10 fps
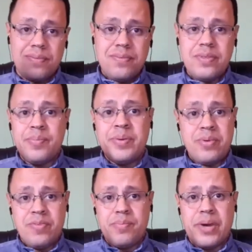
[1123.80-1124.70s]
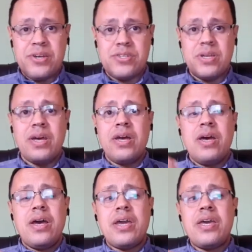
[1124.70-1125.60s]
the people of the past,
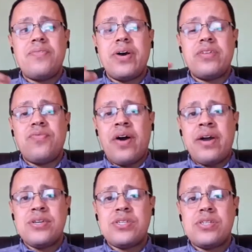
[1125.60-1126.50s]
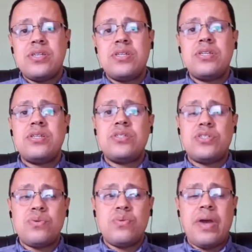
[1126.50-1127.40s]
give advice
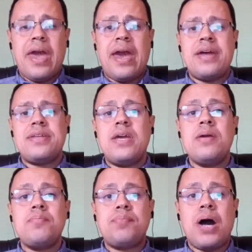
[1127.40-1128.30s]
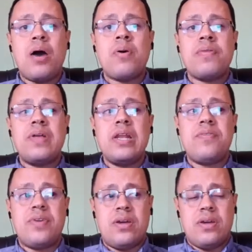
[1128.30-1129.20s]
to and empower the
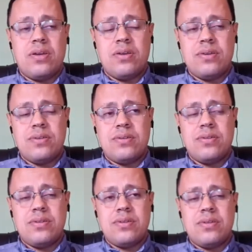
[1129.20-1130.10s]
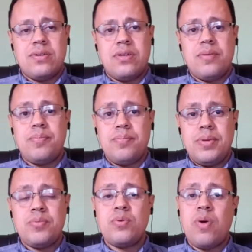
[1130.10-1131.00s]
living,
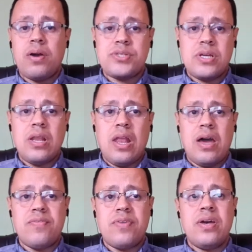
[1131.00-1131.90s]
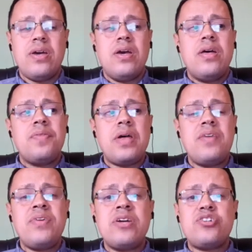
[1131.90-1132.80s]
people who are still alive, the
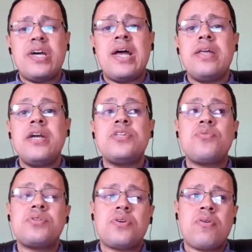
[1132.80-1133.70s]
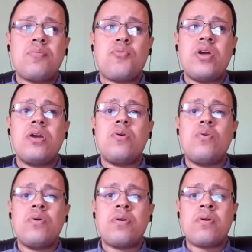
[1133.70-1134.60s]
living shall in return bring
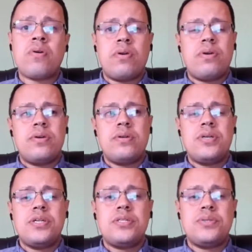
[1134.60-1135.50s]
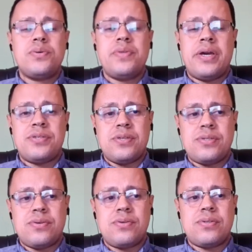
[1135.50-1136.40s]
honor to the
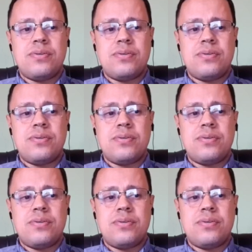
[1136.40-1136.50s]
ancestors.